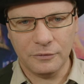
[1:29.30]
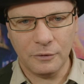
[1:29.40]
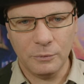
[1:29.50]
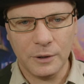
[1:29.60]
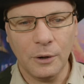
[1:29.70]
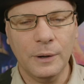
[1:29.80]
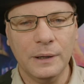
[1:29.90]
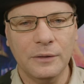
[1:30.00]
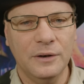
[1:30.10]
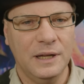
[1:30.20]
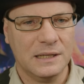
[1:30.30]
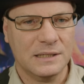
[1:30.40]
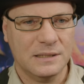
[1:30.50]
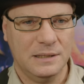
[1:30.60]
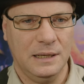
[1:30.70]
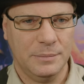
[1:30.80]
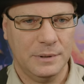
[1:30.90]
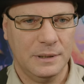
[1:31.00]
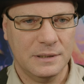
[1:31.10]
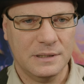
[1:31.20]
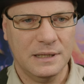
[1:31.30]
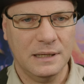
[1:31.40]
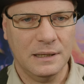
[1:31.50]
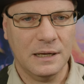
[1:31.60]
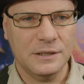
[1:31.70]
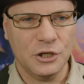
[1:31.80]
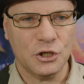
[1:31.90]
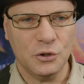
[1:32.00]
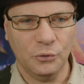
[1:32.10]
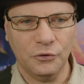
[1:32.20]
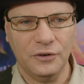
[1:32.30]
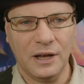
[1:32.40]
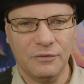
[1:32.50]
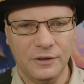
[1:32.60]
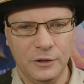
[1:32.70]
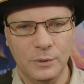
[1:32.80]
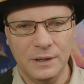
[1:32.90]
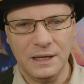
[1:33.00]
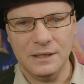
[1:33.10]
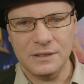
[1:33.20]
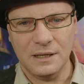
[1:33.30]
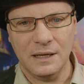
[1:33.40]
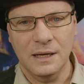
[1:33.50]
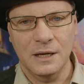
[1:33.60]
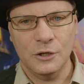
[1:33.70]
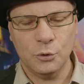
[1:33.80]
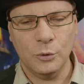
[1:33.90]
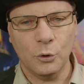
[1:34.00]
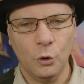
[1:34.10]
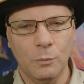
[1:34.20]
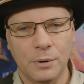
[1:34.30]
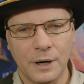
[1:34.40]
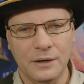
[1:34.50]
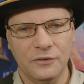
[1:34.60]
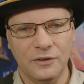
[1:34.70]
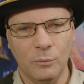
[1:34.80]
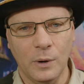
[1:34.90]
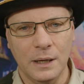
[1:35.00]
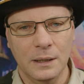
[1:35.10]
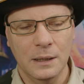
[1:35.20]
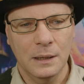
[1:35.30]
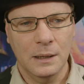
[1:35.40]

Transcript: So, we're going the next step. It's the additional stuff that you would need to, to incorporate in some way.